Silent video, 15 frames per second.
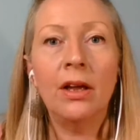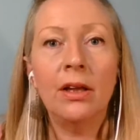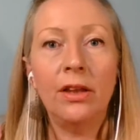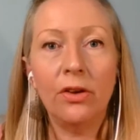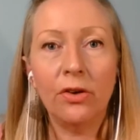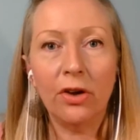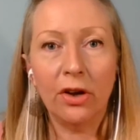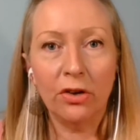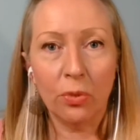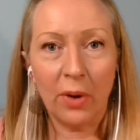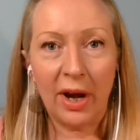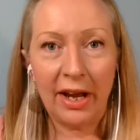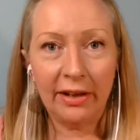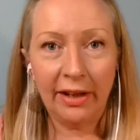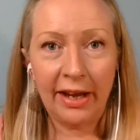you can
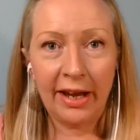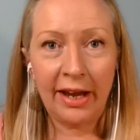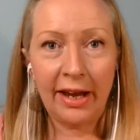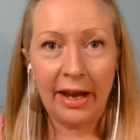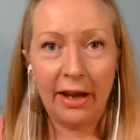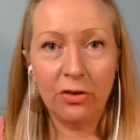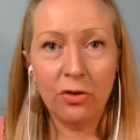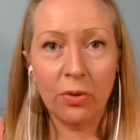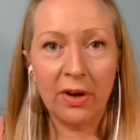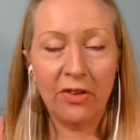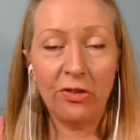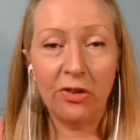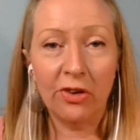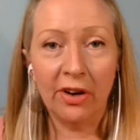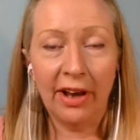greatly
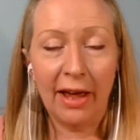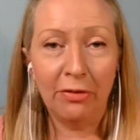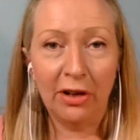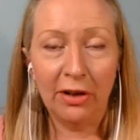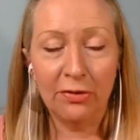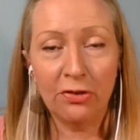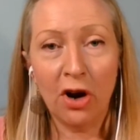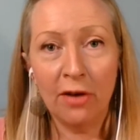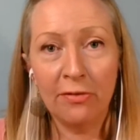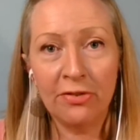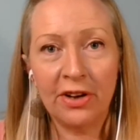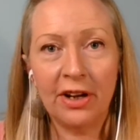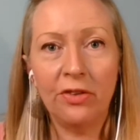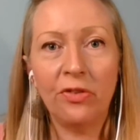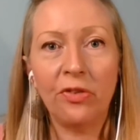increase your level of
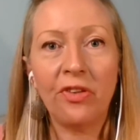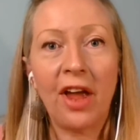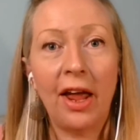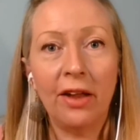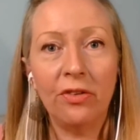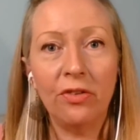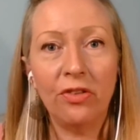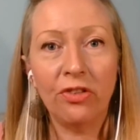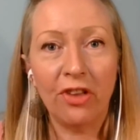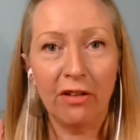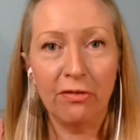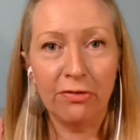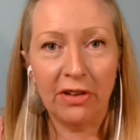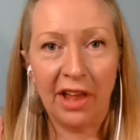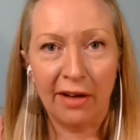confidence and
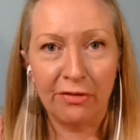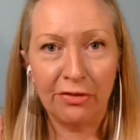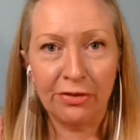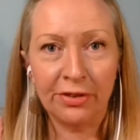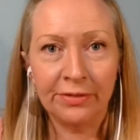self-love,